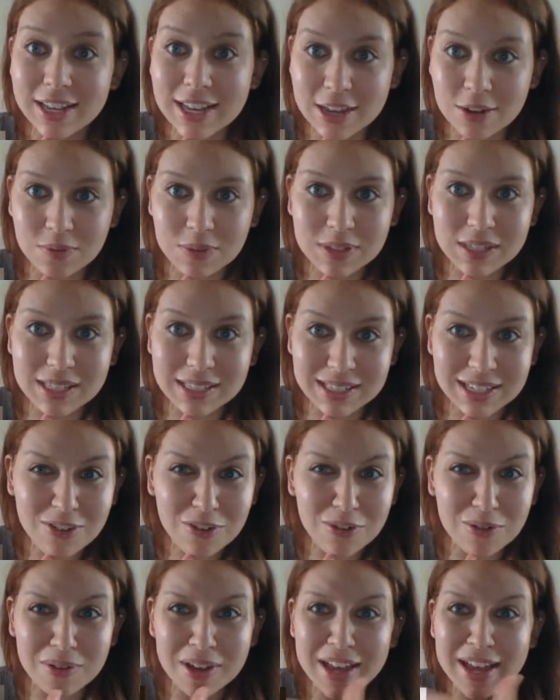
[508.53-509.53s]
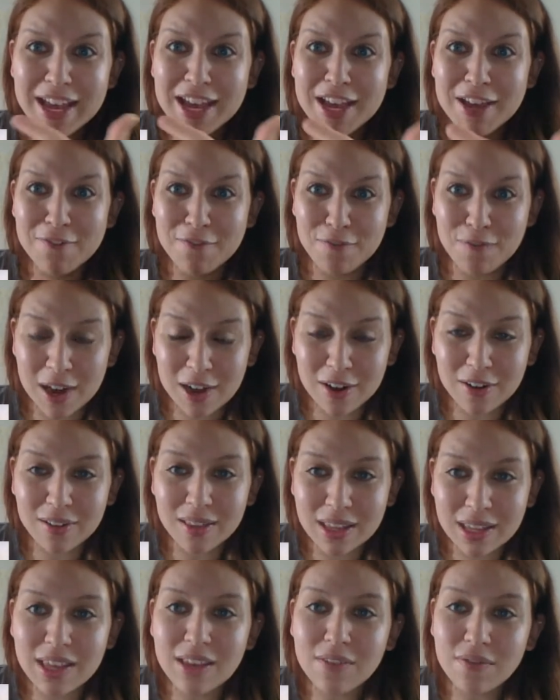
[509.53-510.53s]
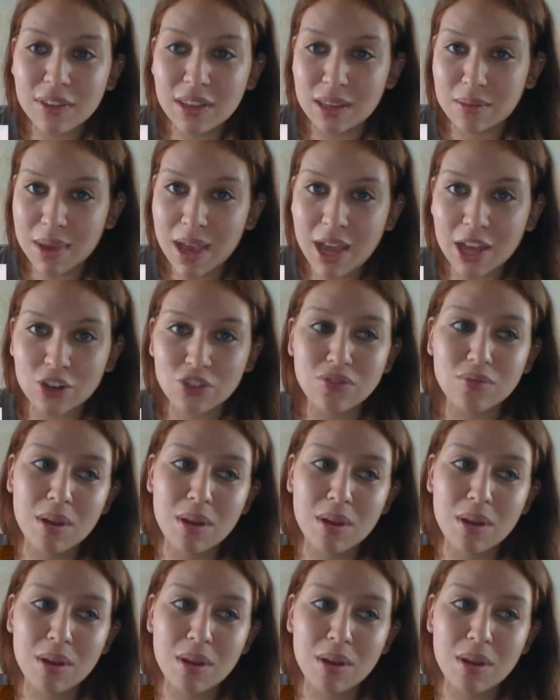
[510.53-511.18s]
it was still fairly evenly meshed.